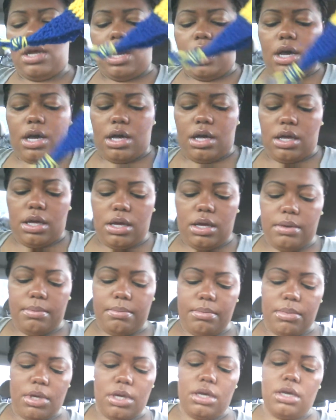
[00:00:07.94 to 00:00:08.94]
I
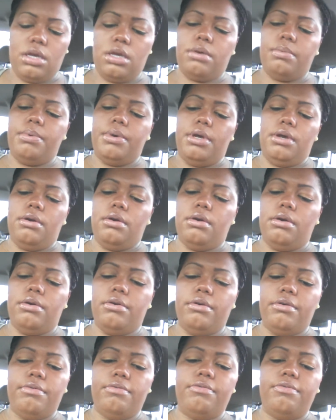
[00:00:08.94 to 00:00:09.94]
am making a pair
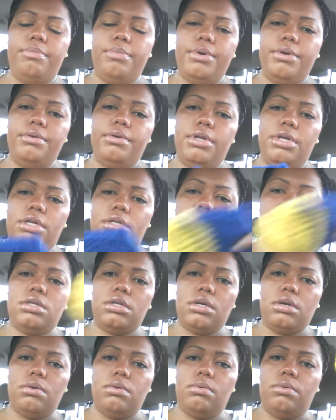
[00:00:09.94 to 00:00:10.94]
of booties
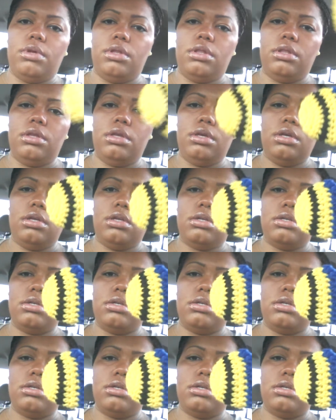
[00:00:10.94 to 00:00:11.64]
to go with it.